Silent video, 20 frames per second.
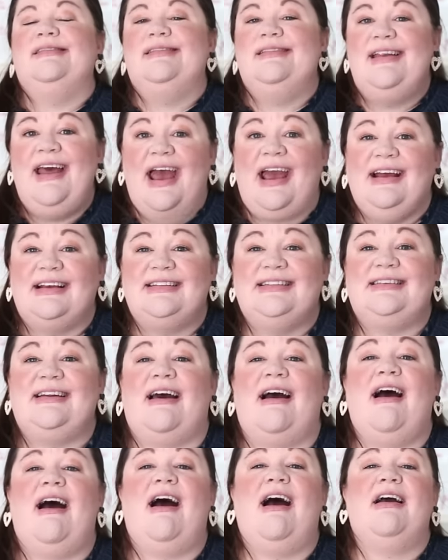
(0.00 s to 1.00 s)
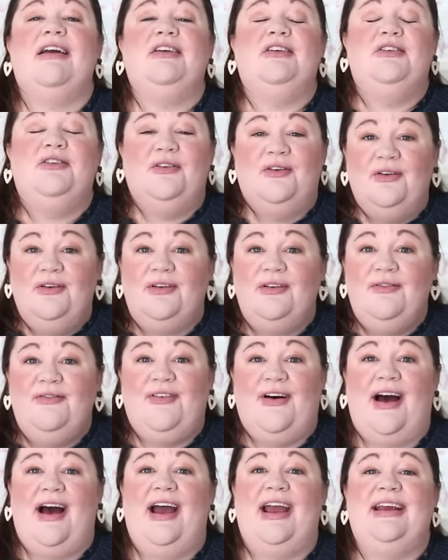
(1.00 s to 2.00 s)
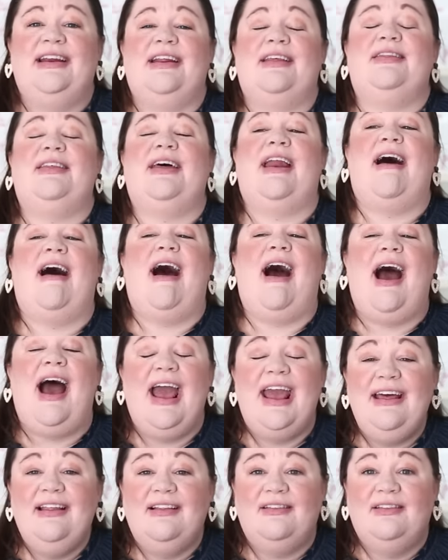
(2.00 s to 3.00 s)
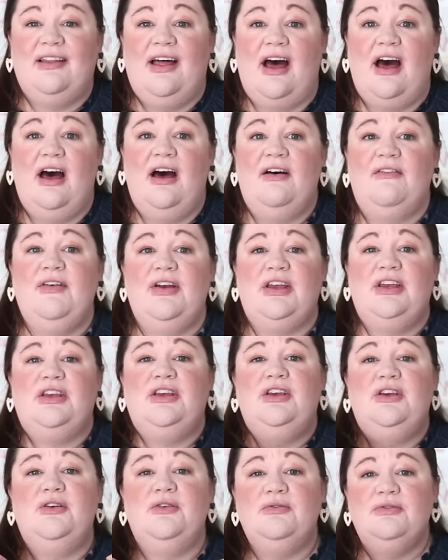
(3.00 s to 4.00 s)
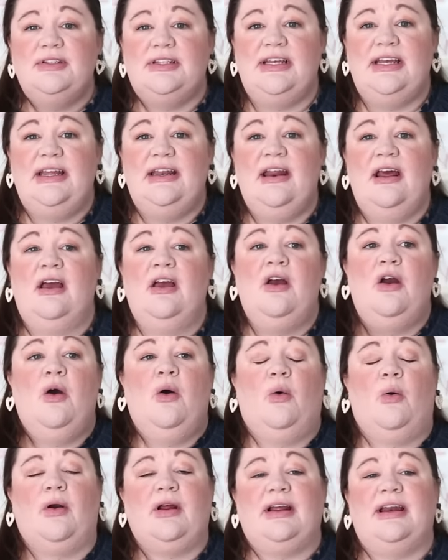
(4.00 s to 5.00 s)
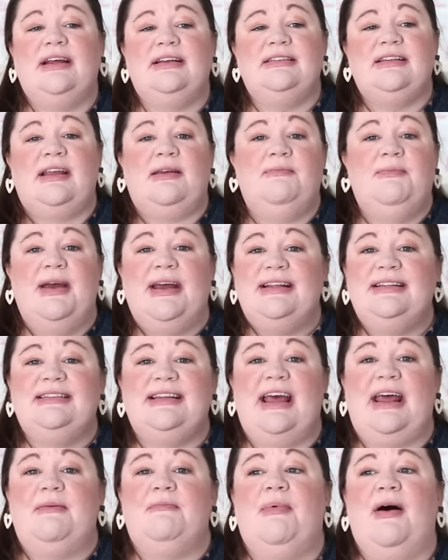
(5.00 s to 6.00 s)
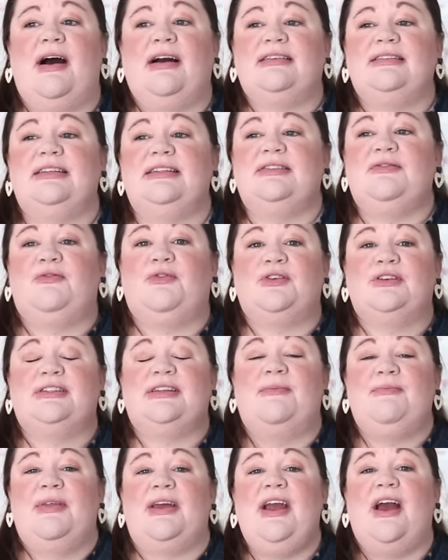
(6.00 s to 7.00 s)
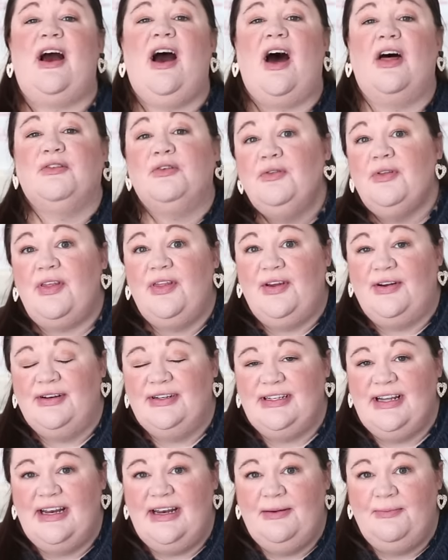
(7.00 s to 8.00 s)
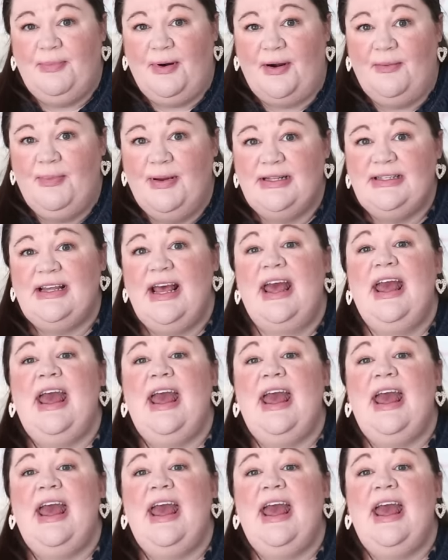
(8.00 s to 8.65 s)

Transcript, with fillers: Next, you'll find that I love using organizing bins and boxes for something other than their intended purpose.